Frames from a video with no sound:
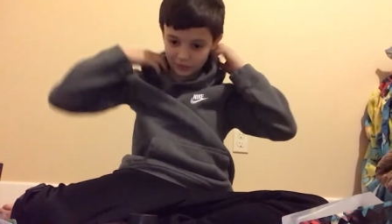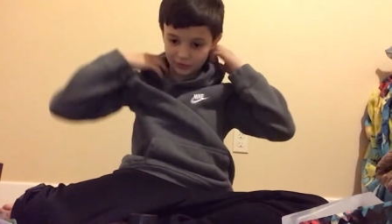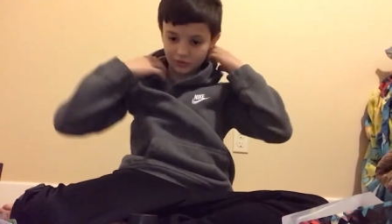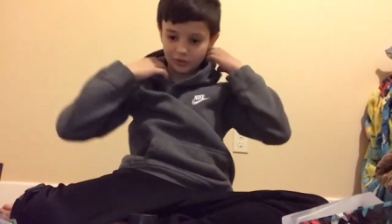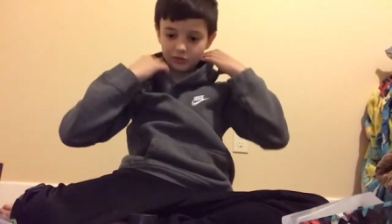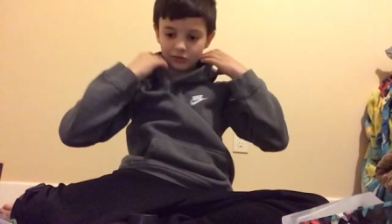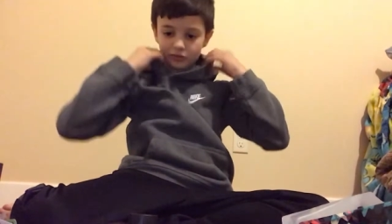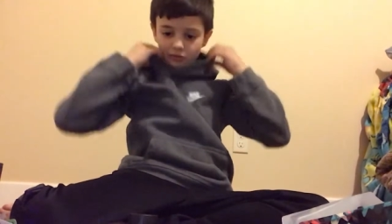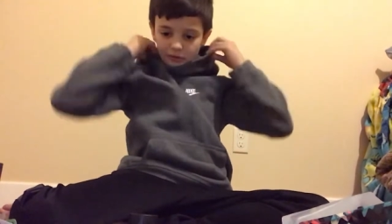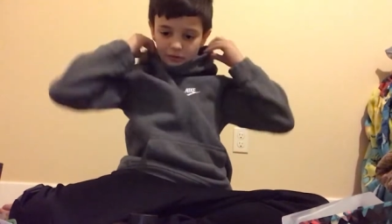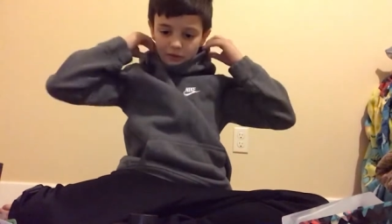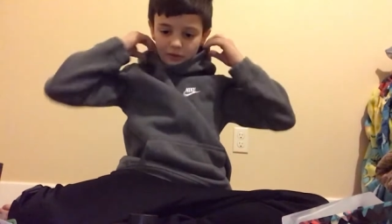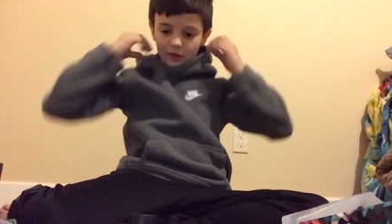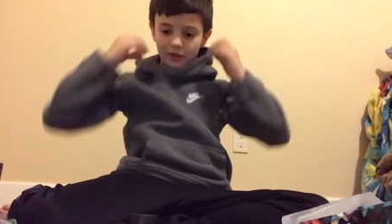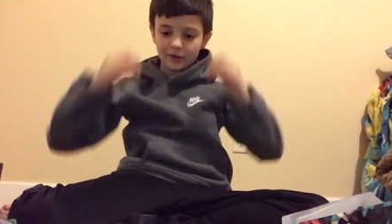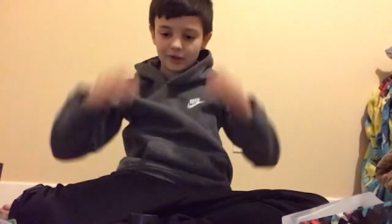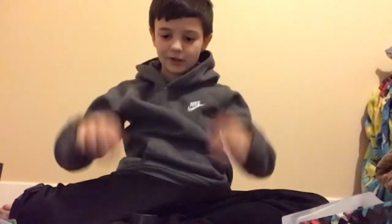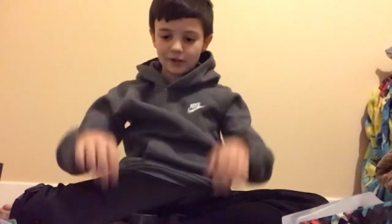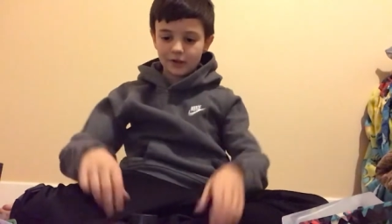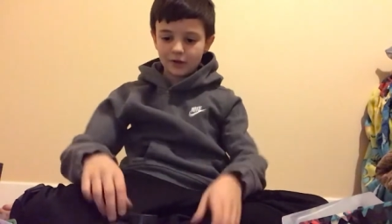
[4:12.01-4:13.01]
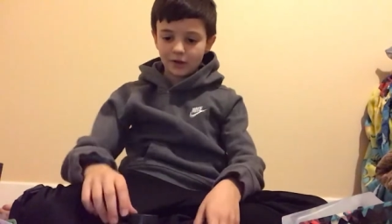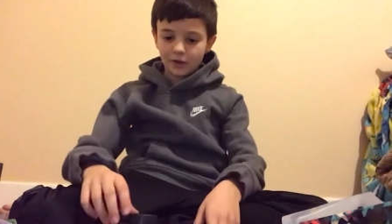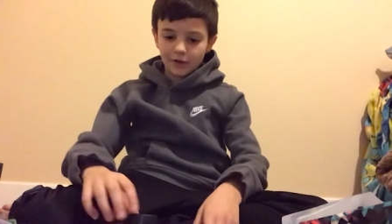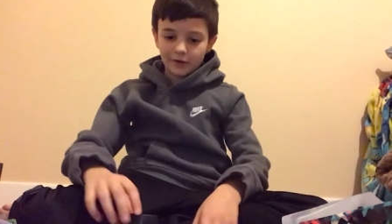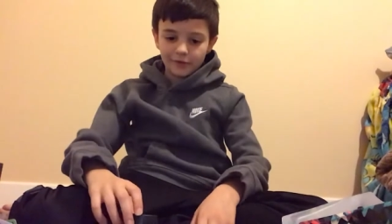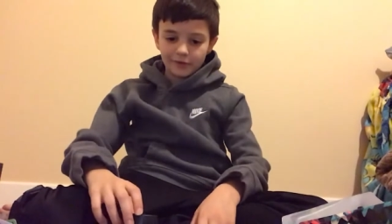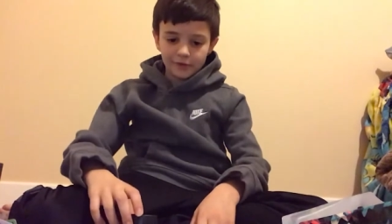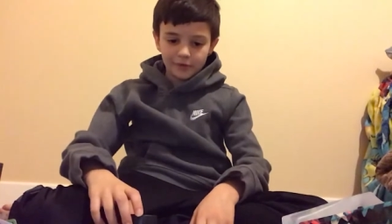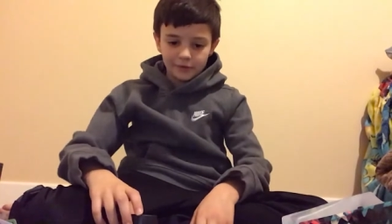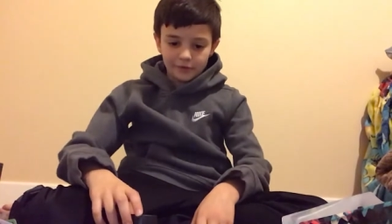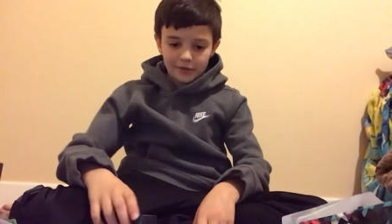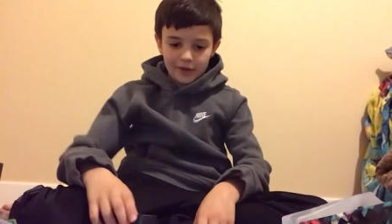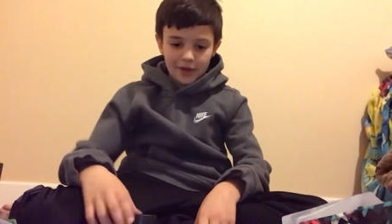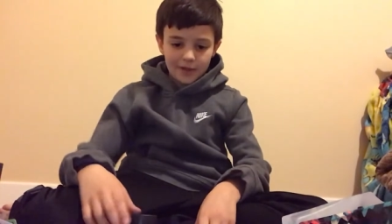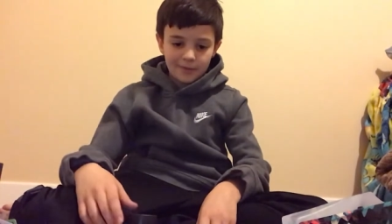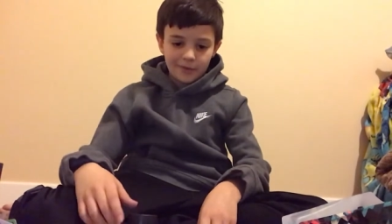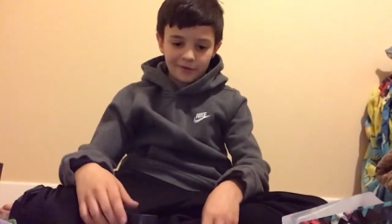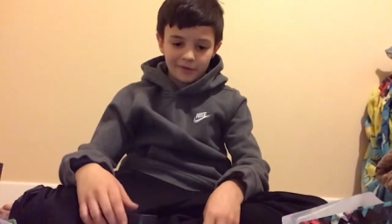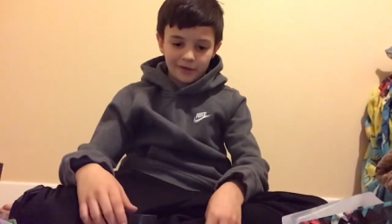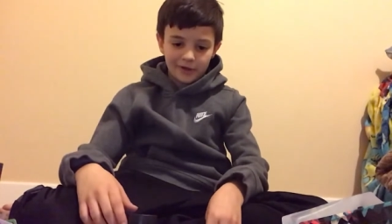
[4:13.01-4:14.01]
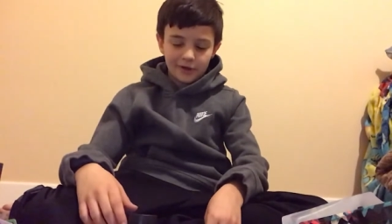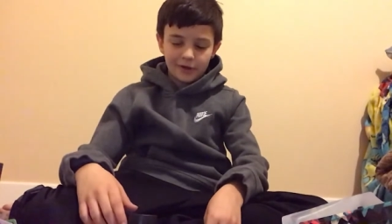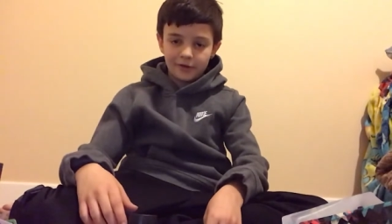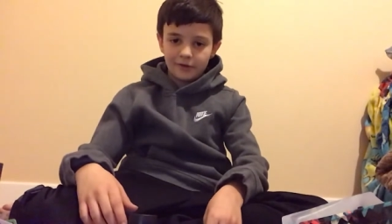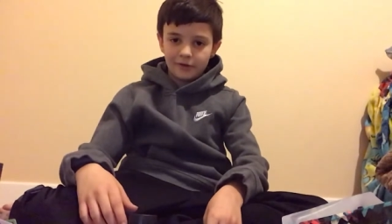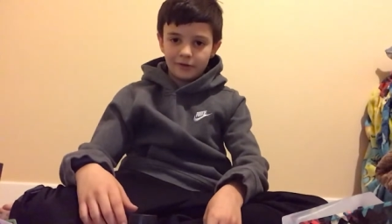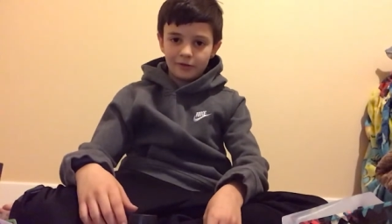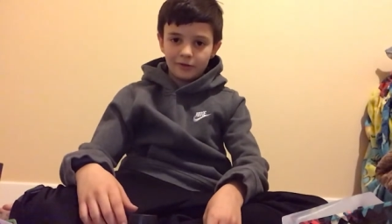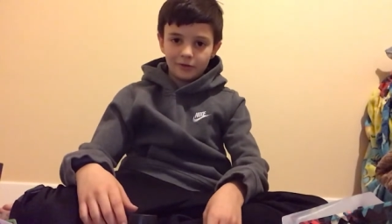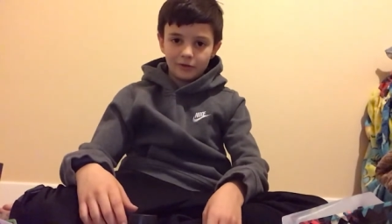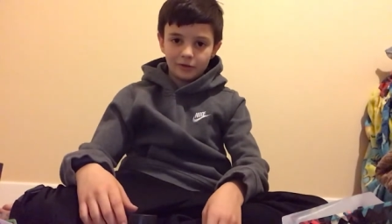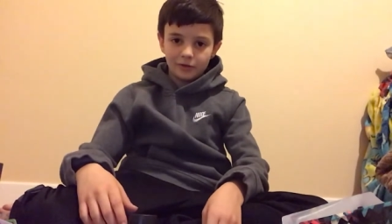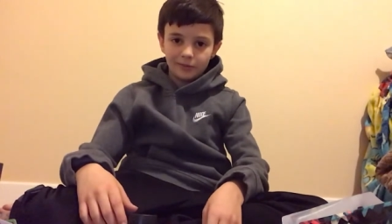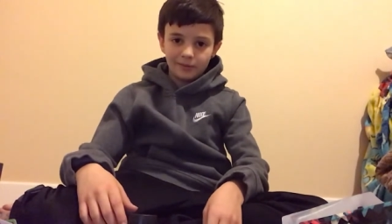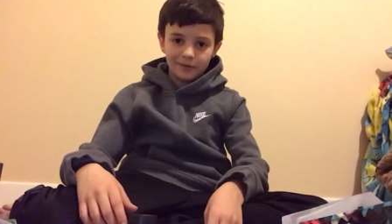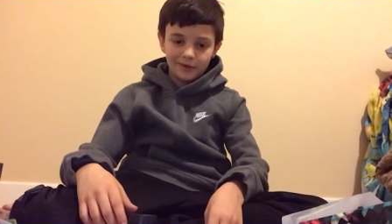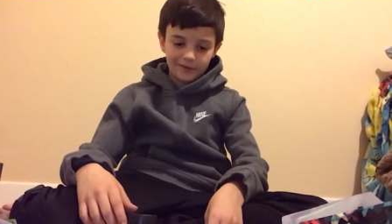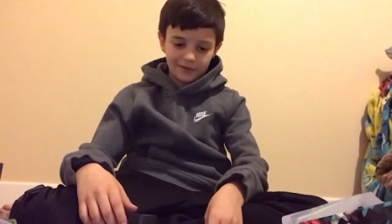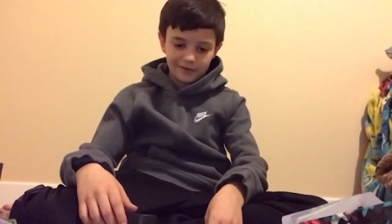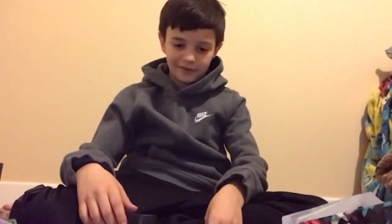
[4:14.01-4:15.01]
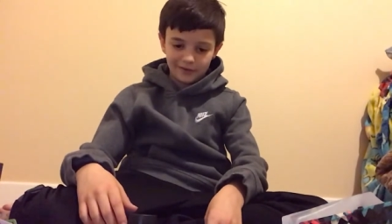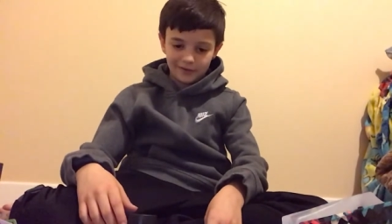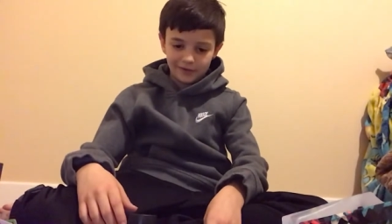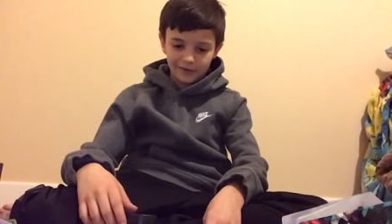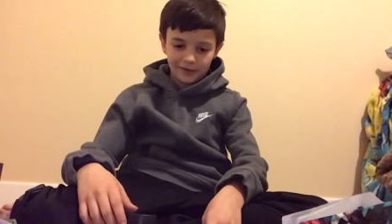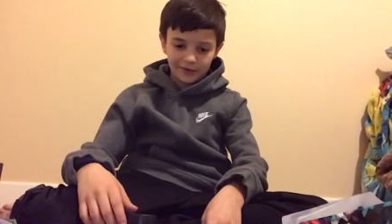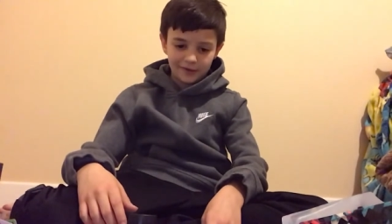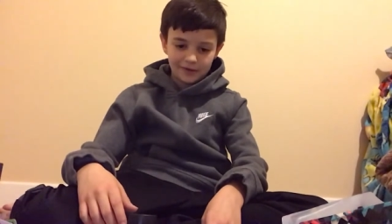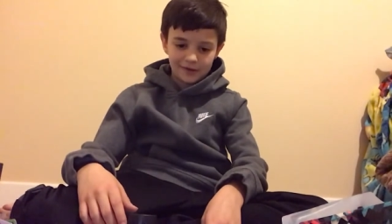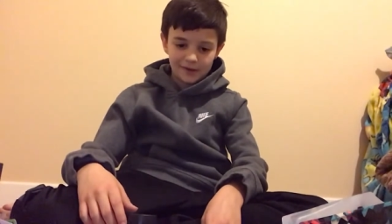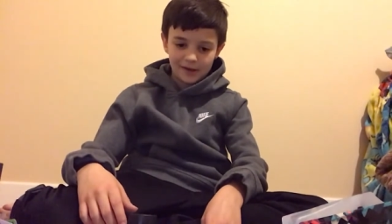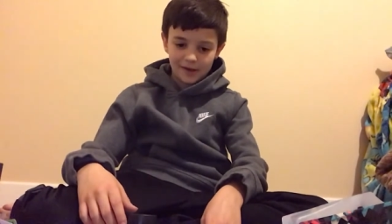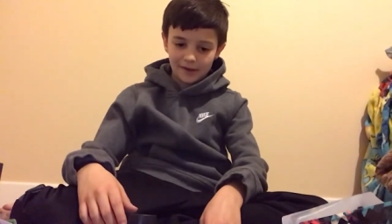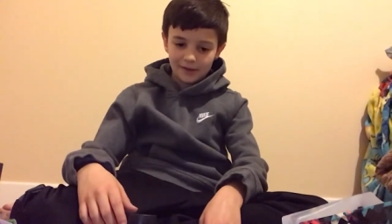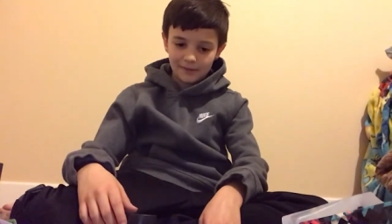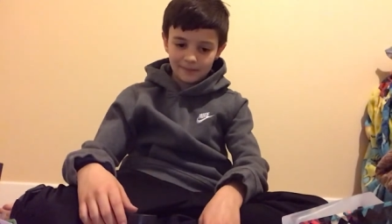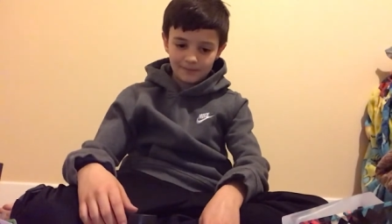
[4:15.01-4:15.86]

you can usually get it off of Amazon or places like that.